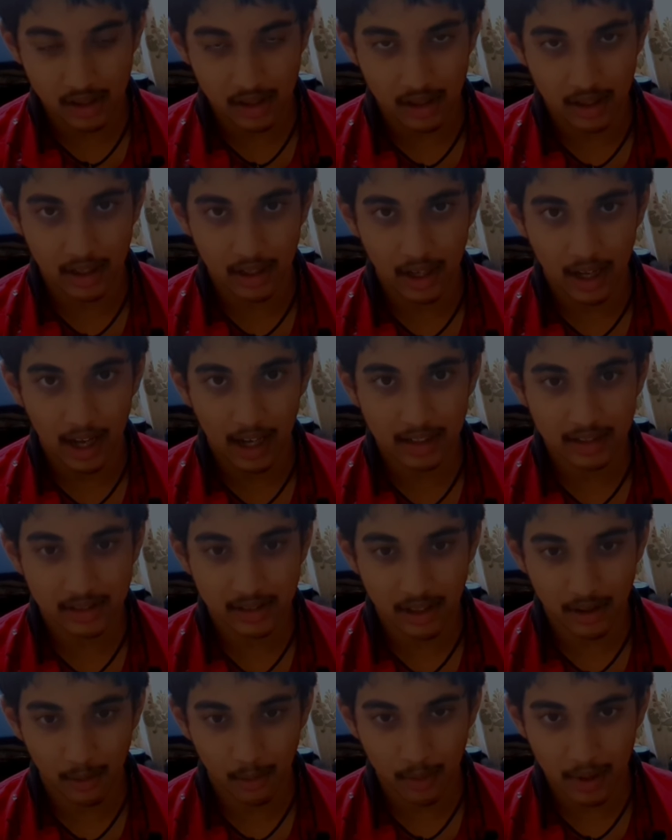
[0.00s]
It
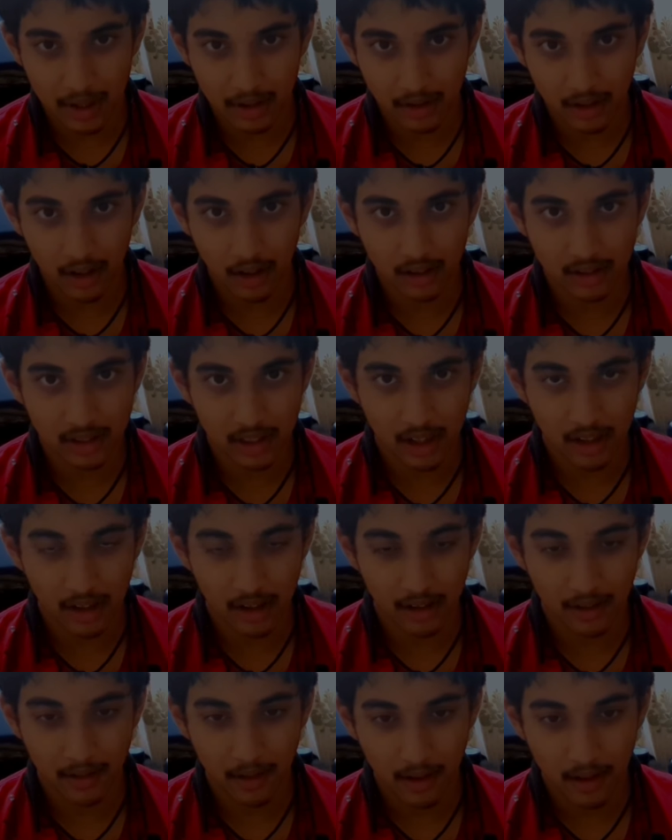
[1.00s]
has a weird
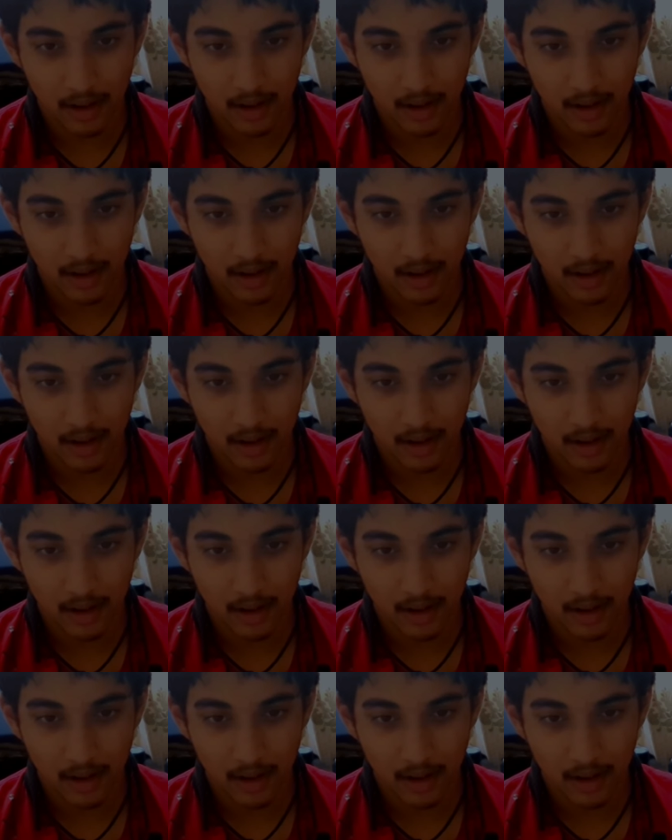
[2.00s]
Godzilla